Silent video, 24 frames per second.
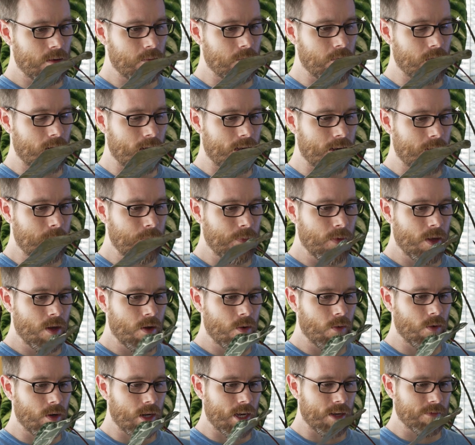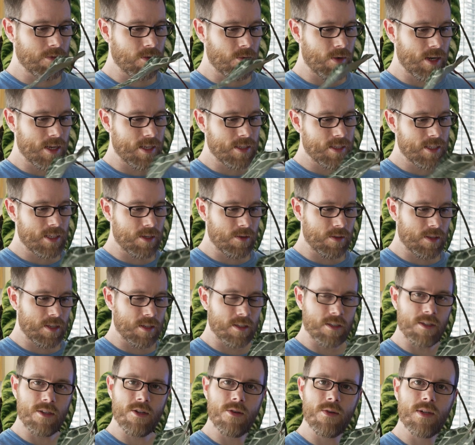but we'll have to wait and see what
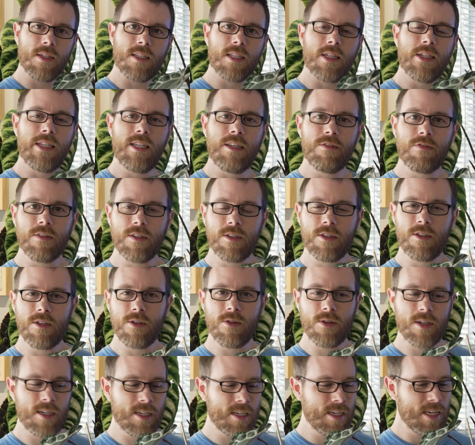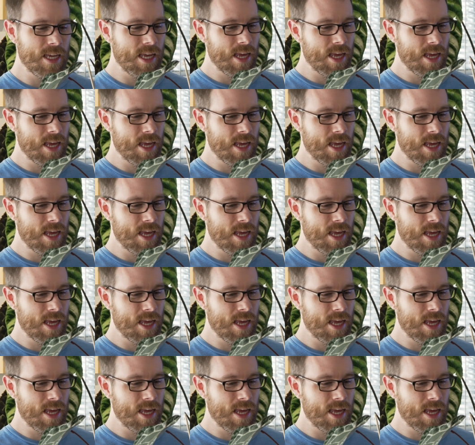this newest leaf is doing,